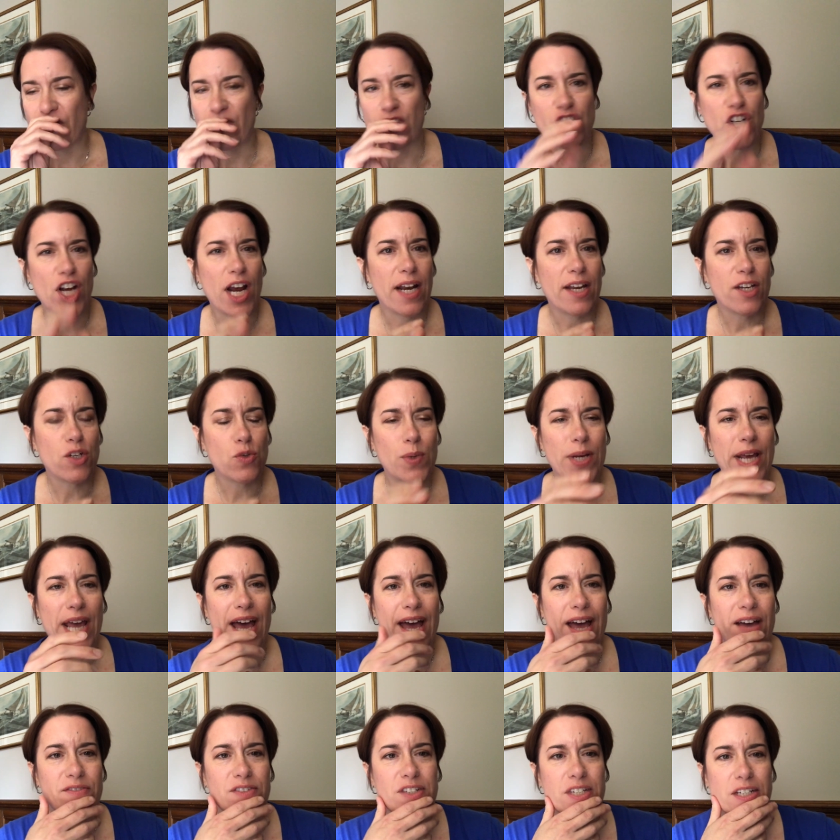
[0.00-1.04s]
The challenge we
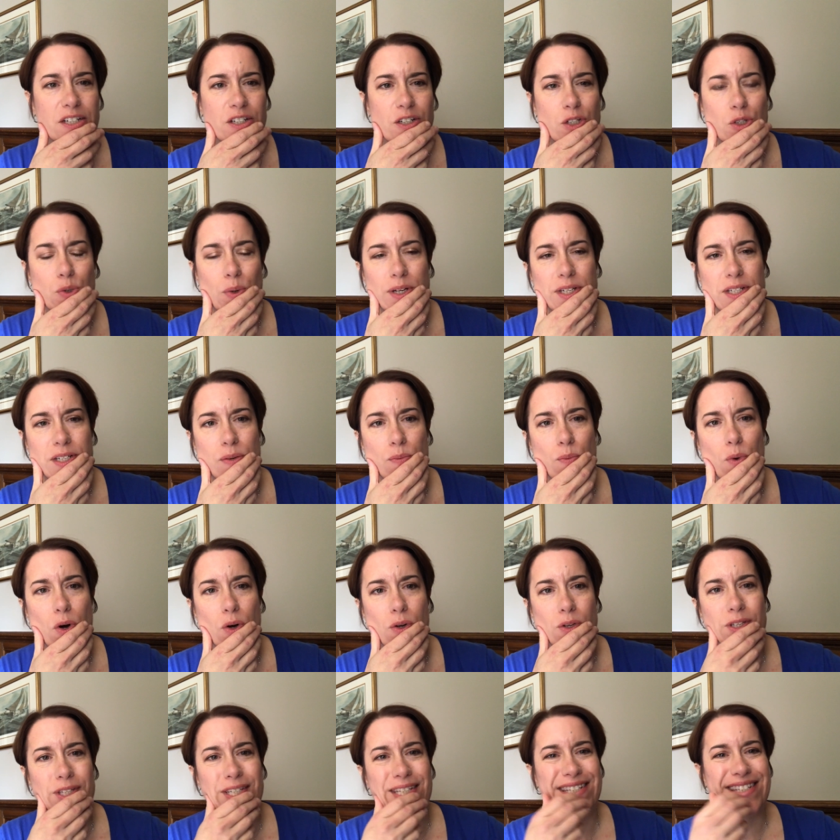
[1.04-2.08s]
have, Section
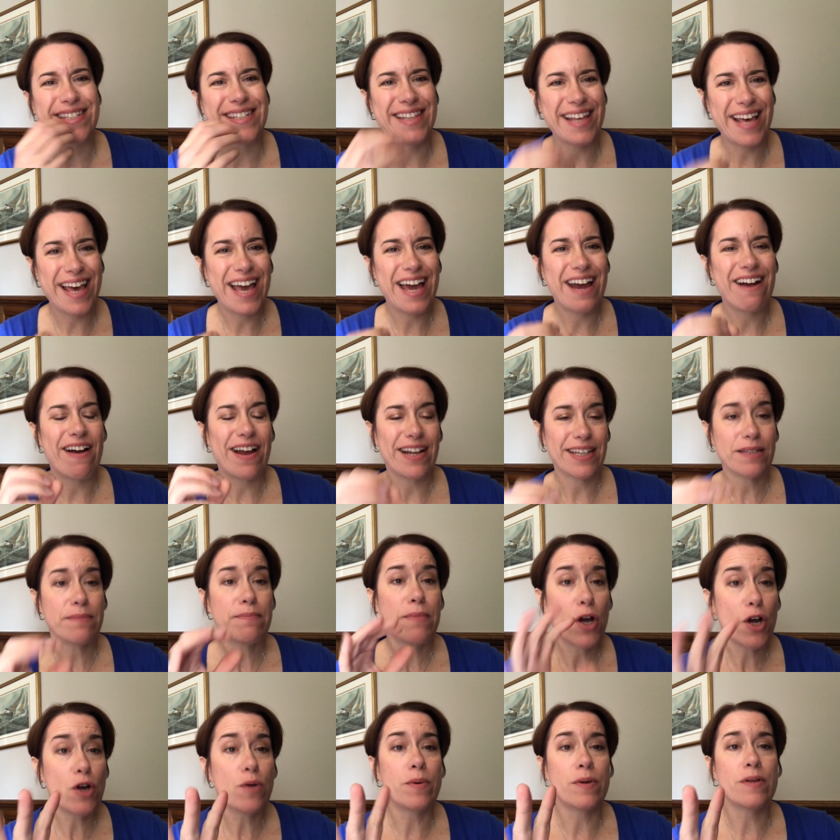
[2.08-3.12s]
21s is there at the
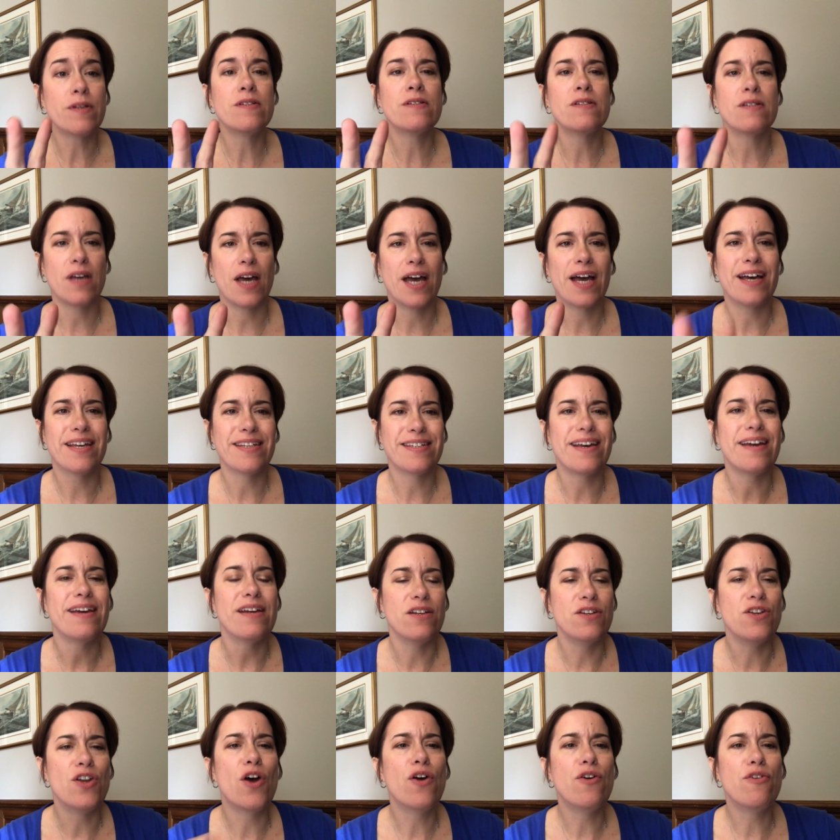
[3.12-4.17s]
moment as a
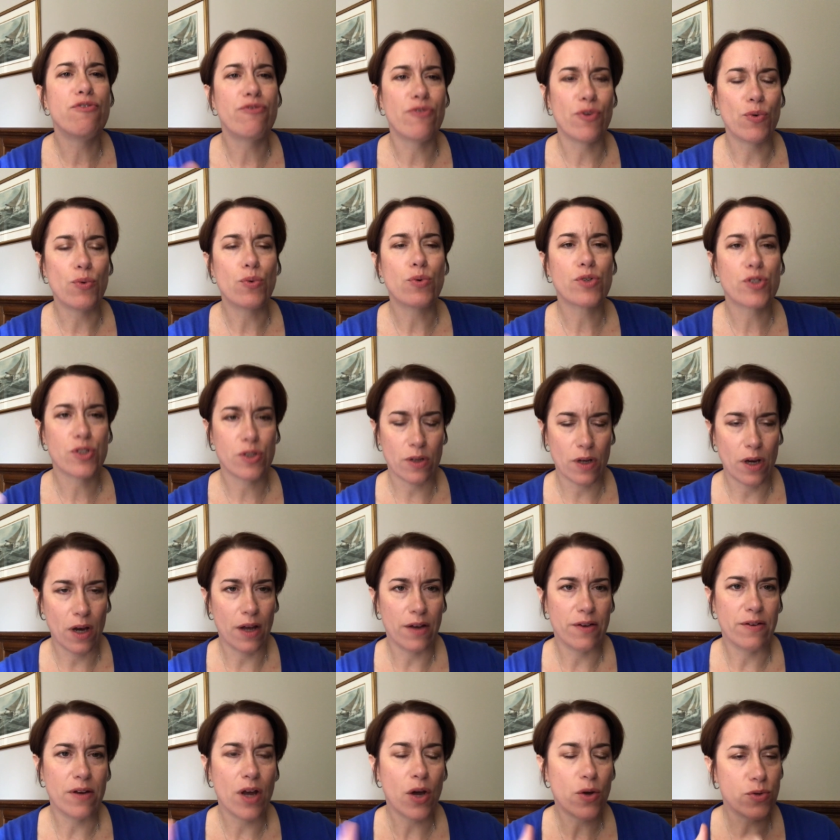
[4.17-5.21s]
no-fault
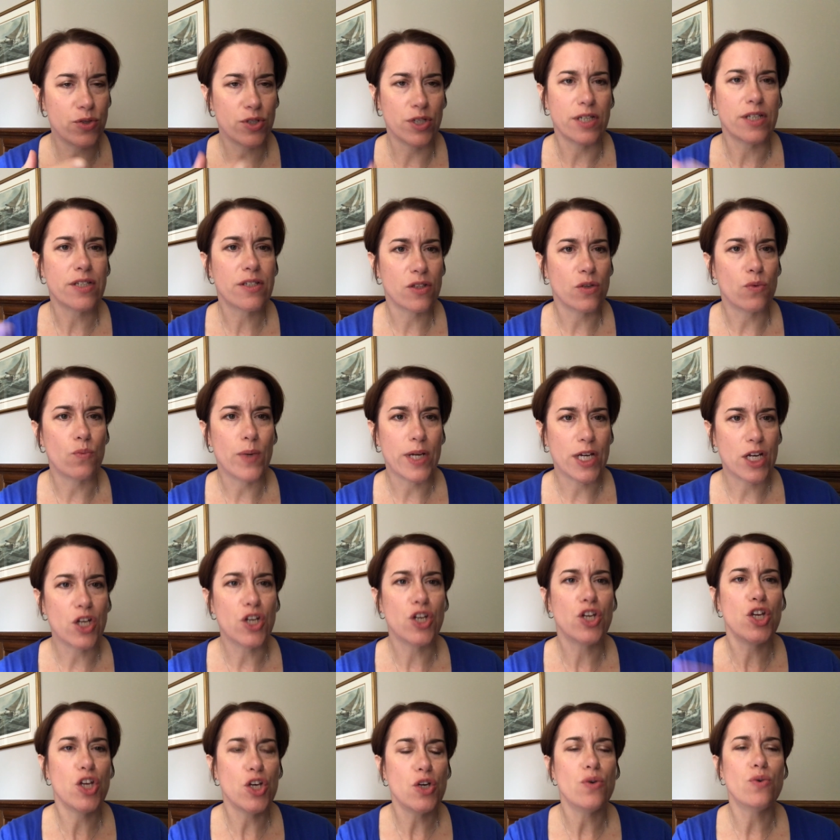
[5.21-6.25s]
notice that we
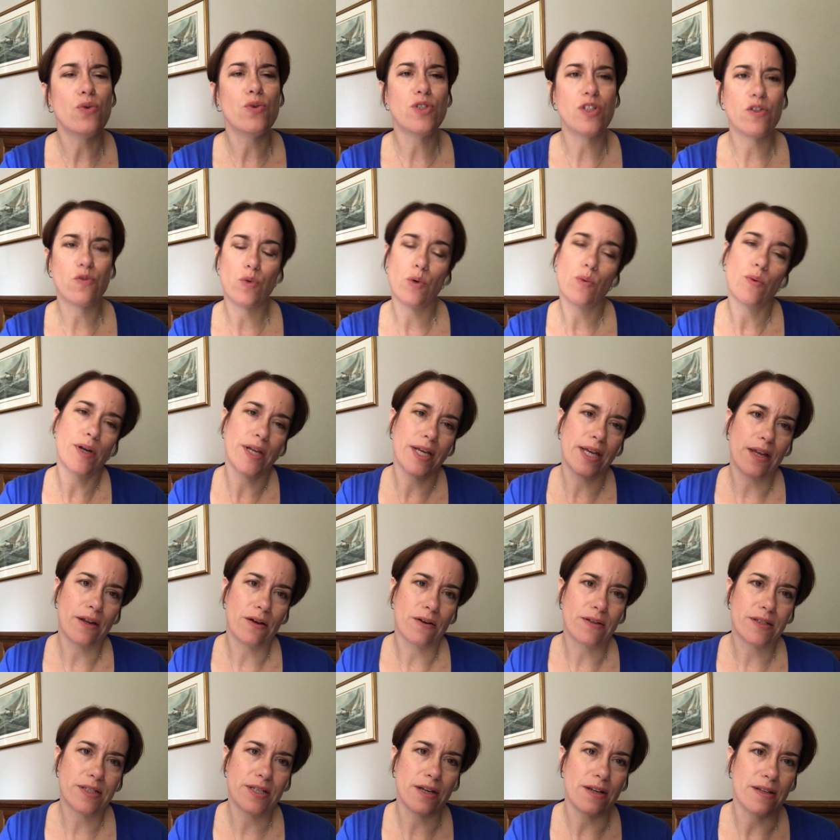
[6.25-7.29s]
can use if we want to get
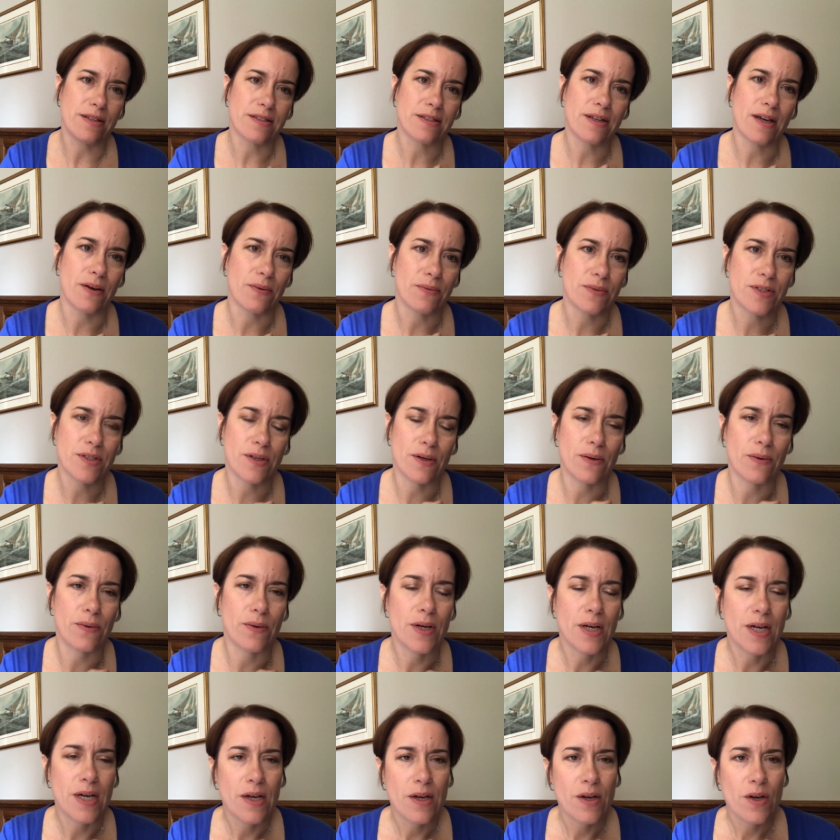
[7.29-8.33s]
our tenants out. So
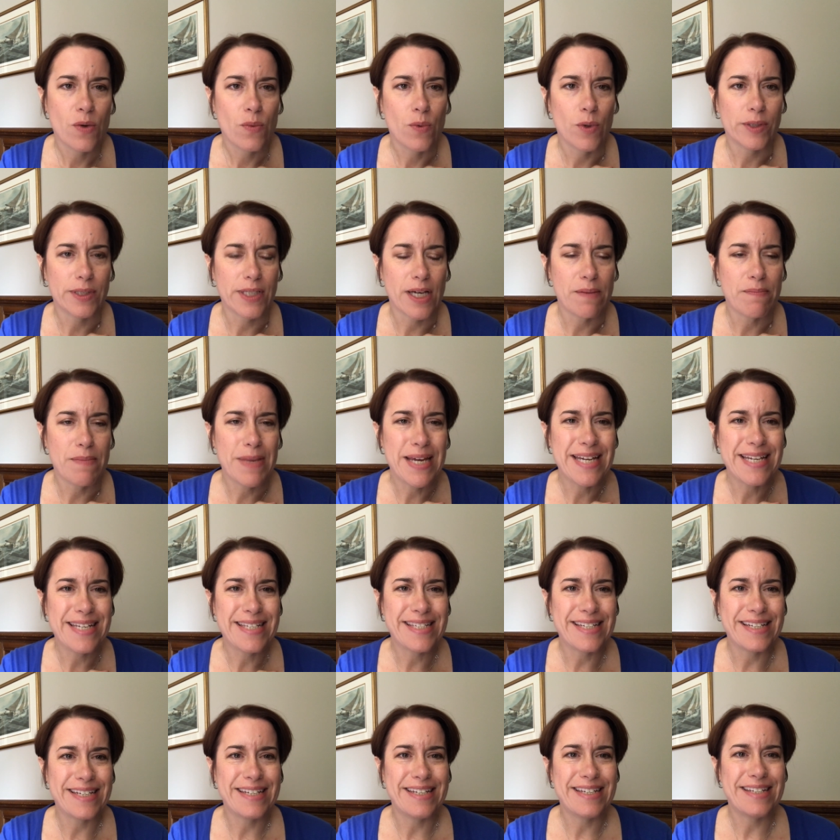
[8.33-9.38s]
what that
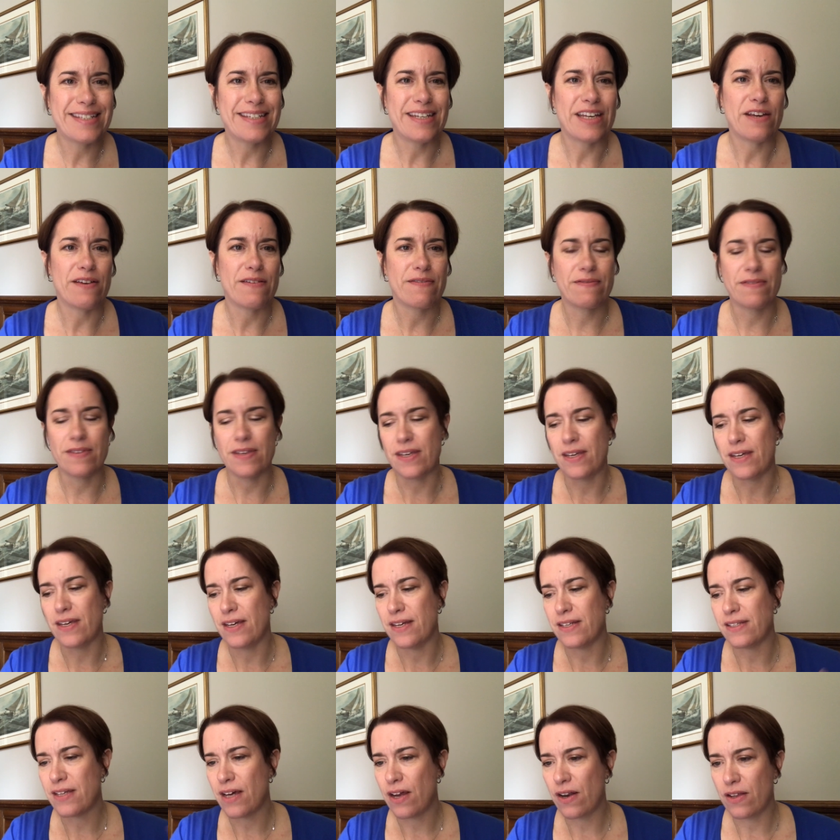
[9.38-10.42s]
means is if
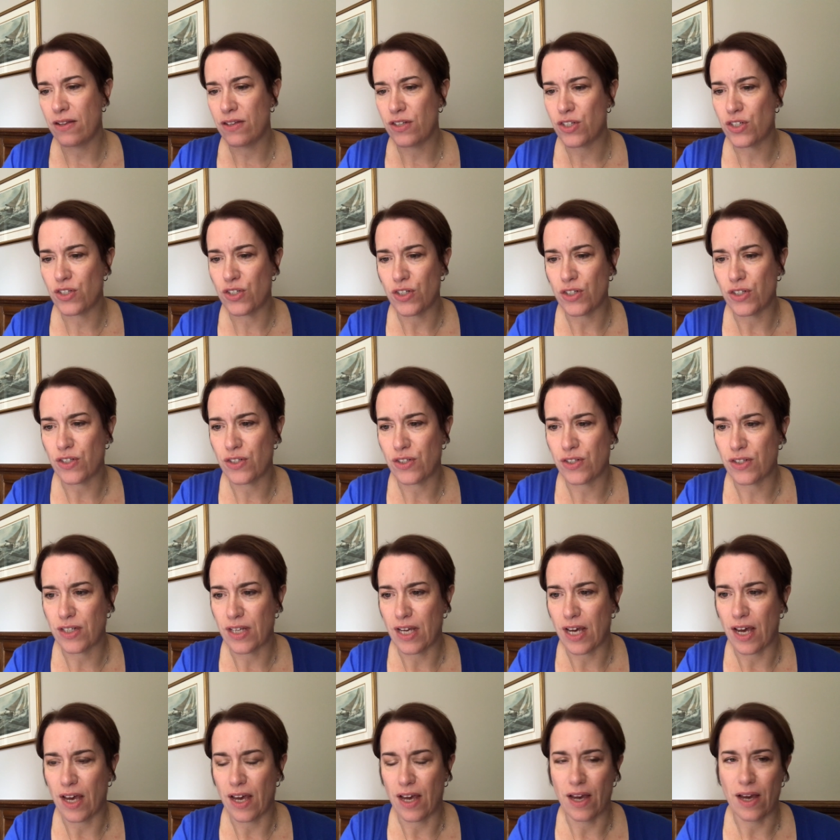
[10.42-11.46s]
the tenants just
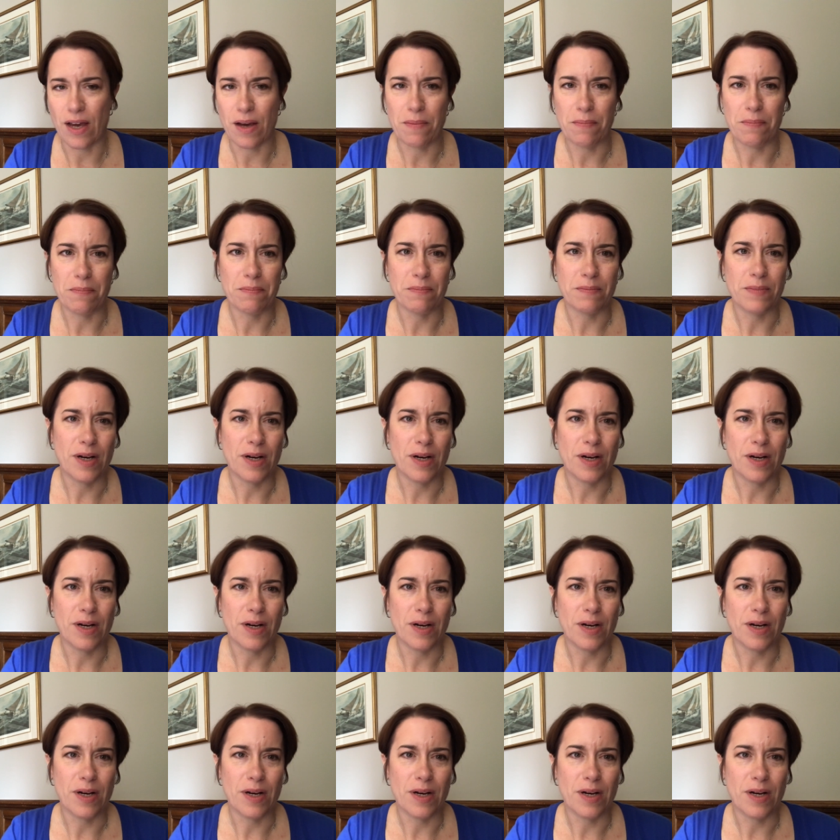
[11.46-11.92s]
are